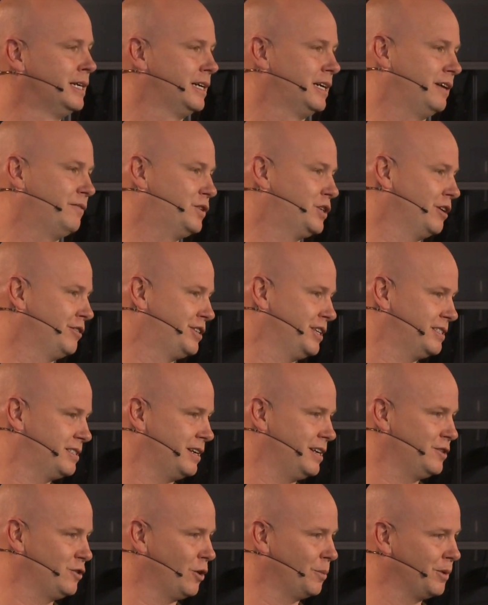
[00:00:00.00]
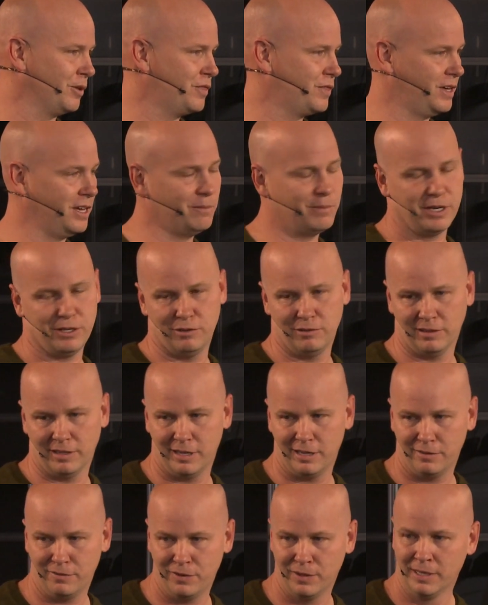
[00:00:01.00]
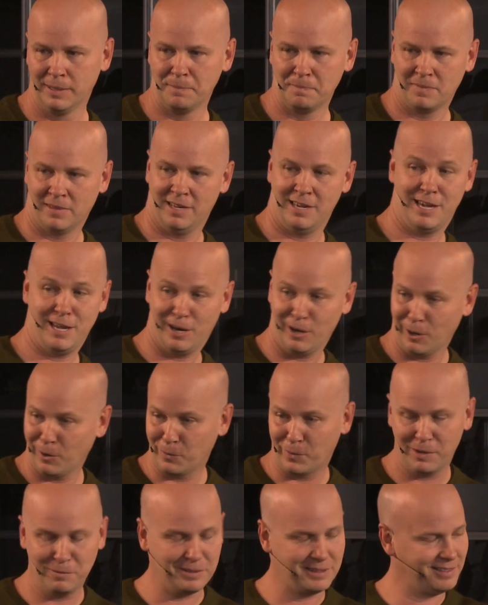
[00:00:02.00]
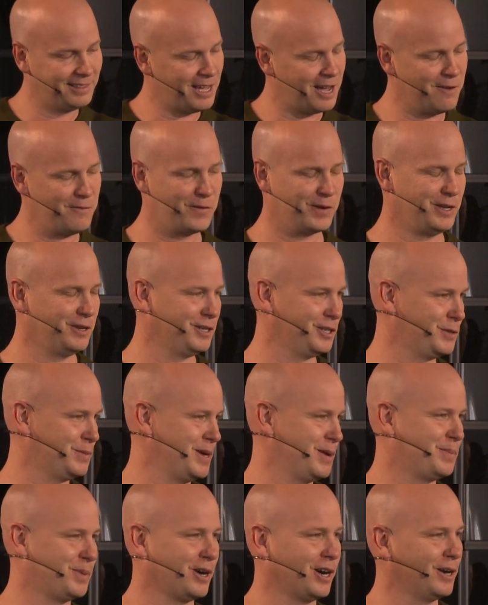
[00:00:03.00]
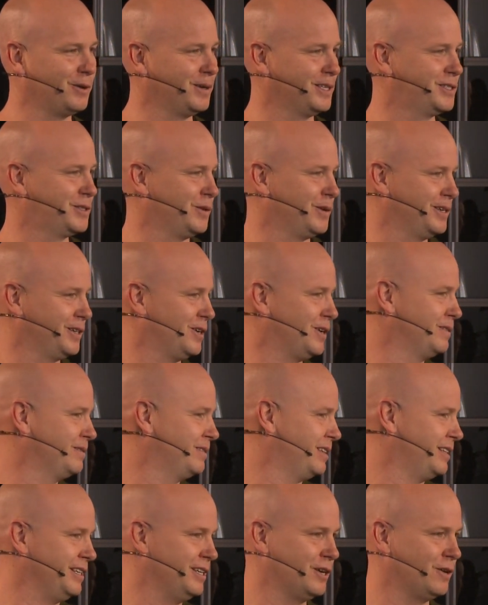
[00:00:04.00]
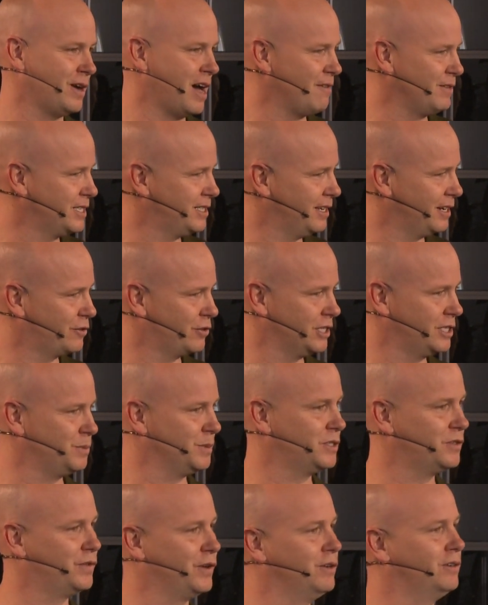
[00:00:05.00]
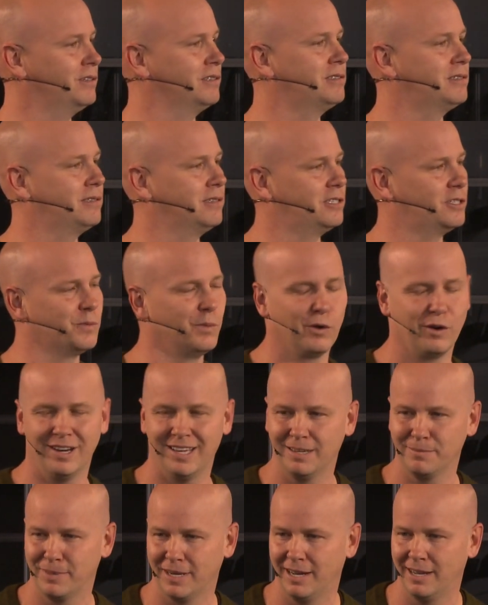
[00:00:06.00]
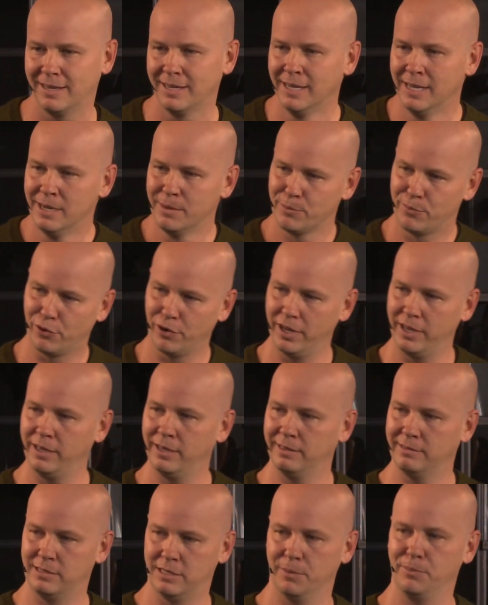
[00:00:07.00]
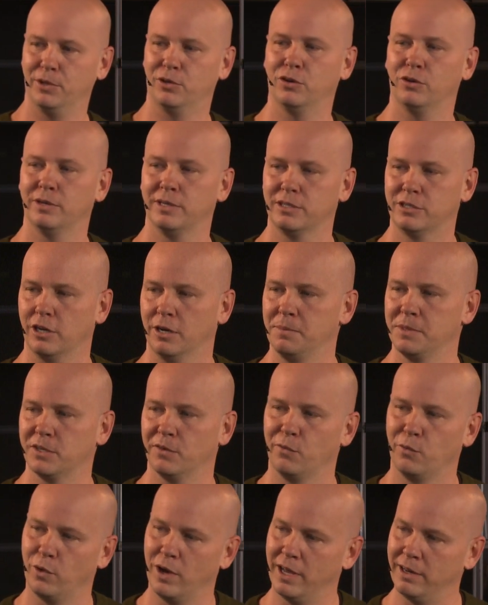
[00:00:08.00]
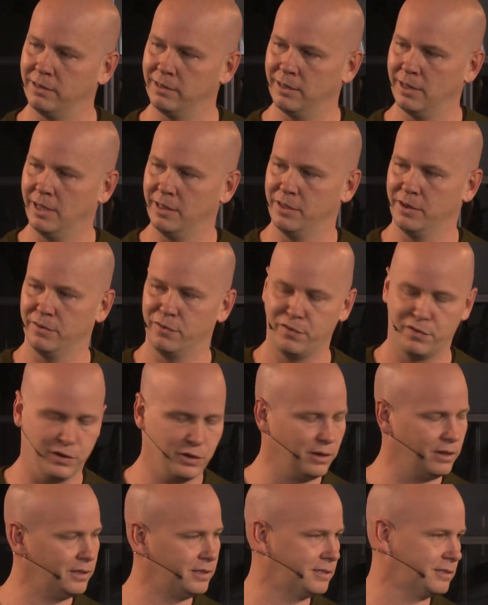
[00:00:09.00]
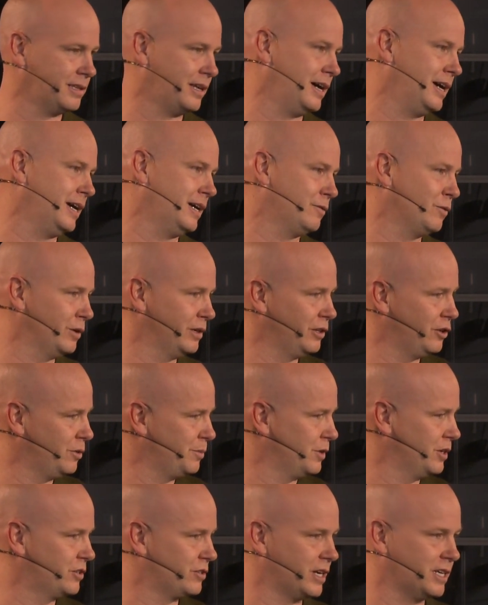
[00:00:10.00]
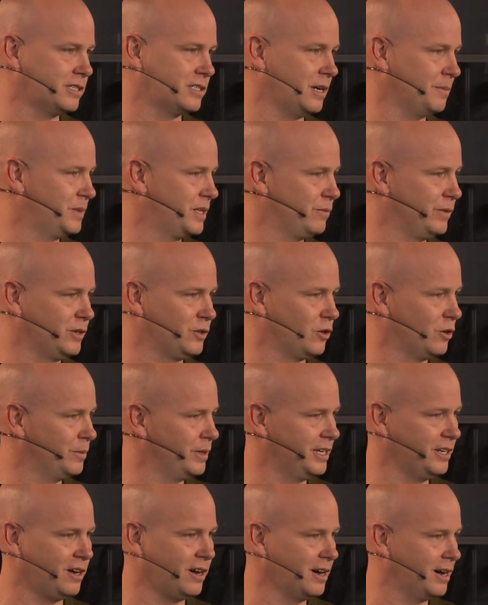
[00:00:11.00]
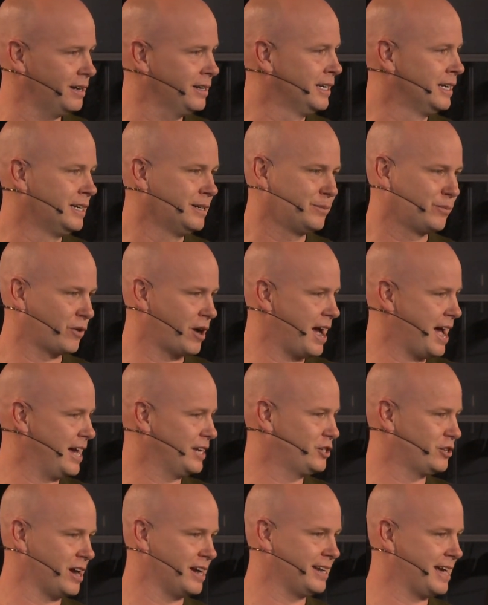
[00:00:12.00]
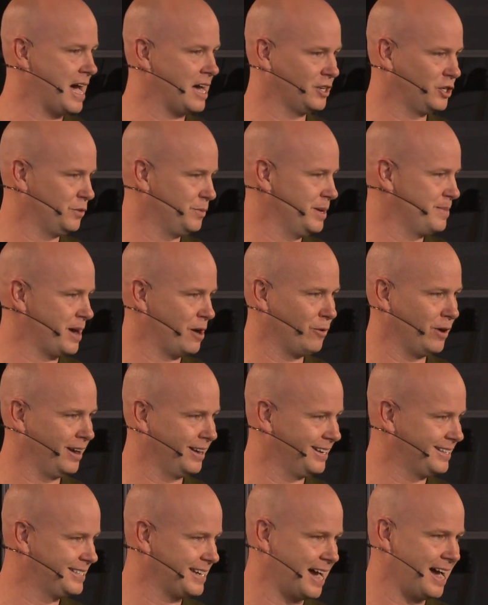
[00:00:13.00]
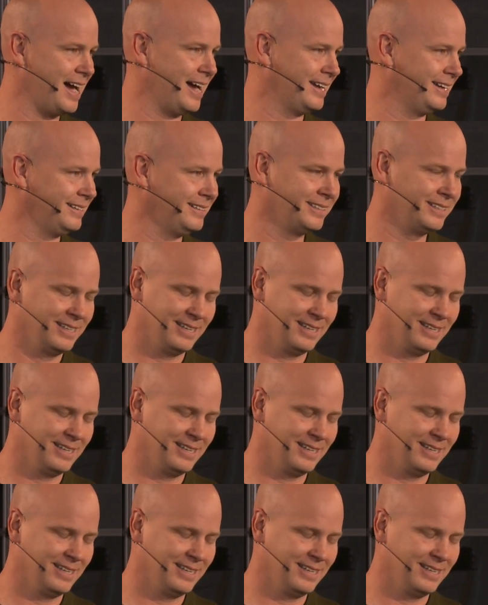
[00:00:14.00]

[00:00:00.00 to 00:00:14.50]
If church isn't a normal thing, but you live here, we would love for you just to be a part of what's going on. You know, obviously a Christmas focus this morning, but pretty typical in terms of what the feel is like. We're a little more dressed up than we normally are. Brad tried to outdo me by wearing a tie.